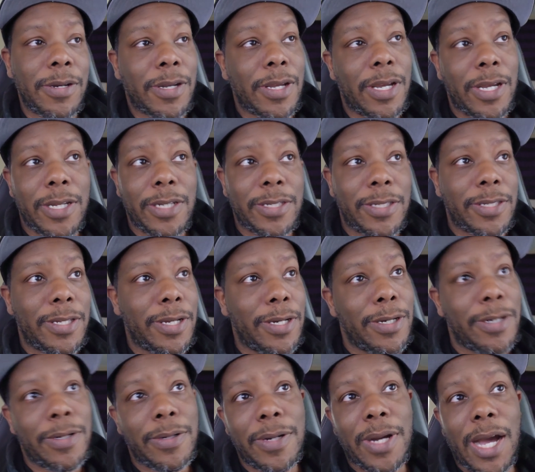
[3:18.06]
Okay,
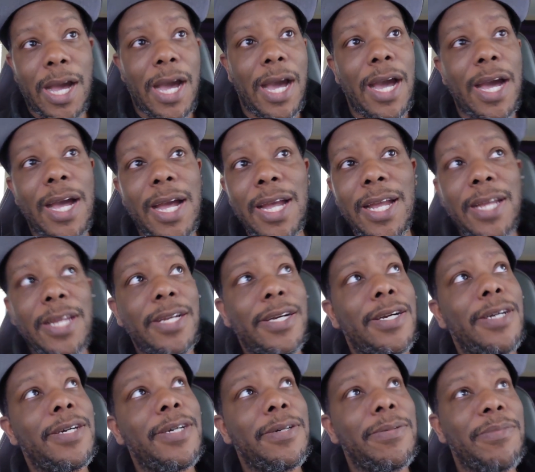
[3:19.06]
so
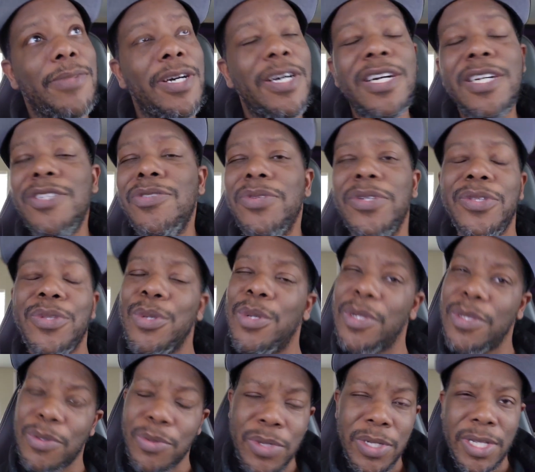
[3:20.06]

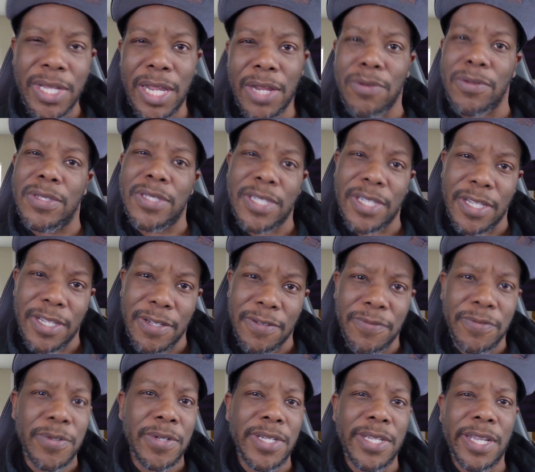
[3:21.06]
$133
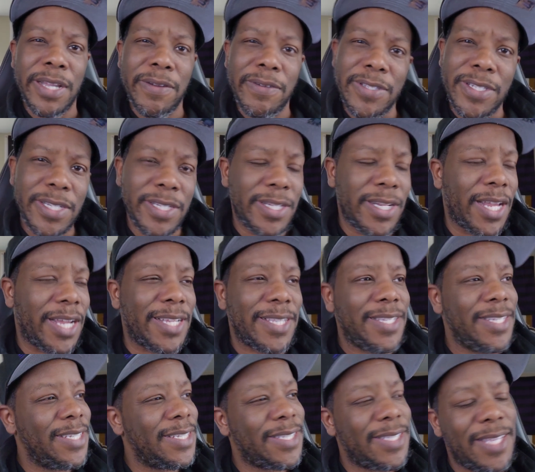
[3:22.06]
guaranteed, fully guaranteed,
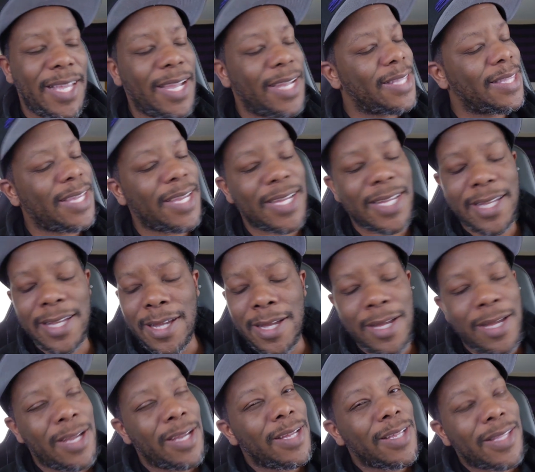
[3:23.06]
like this,
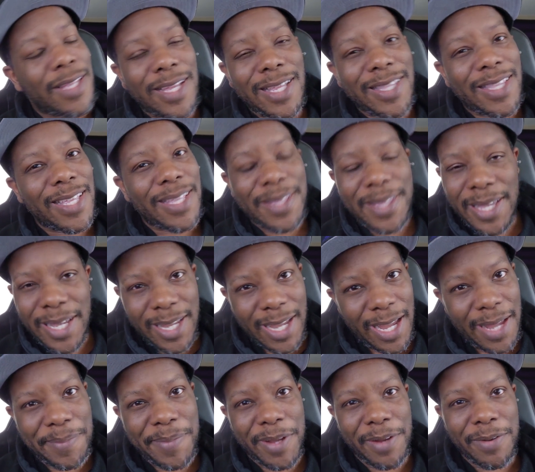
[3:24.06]
that
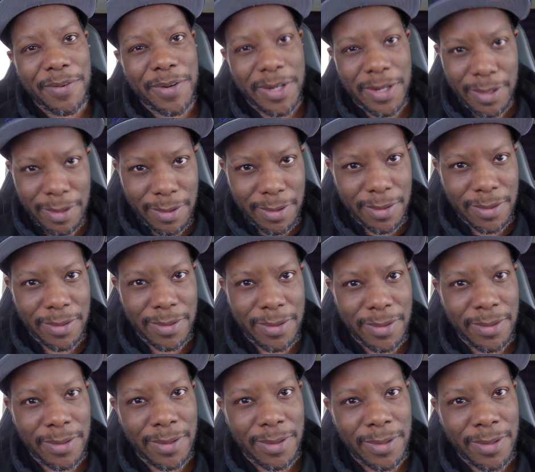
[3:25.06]
can't be real.
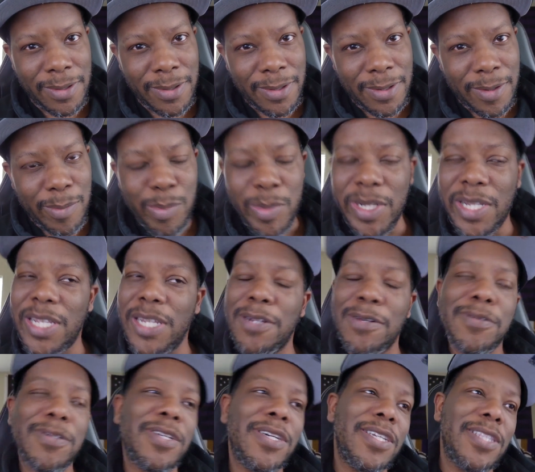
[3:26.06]
But then
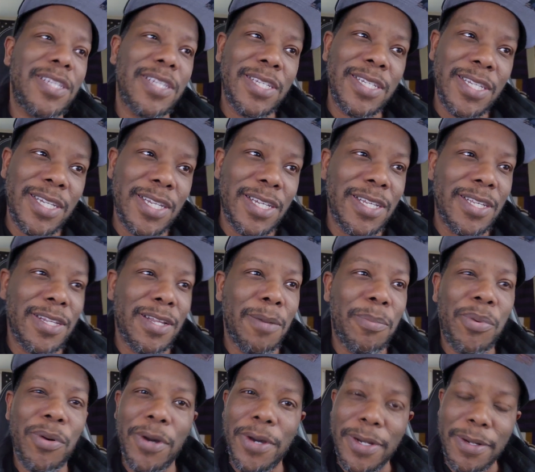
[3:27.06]
on the other end,
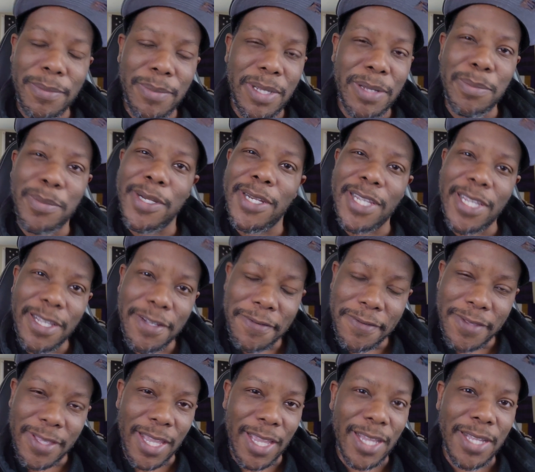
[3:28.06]
a part of me
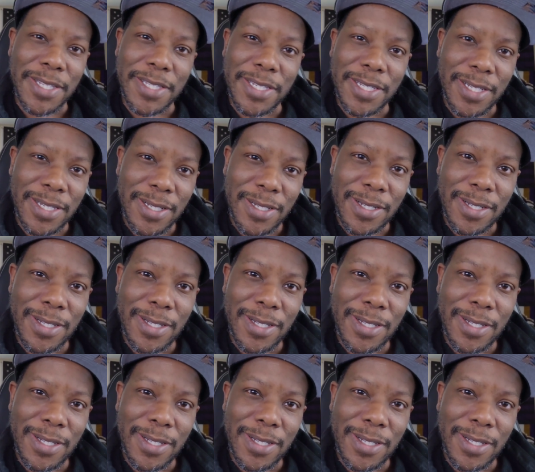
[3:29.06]
believes that.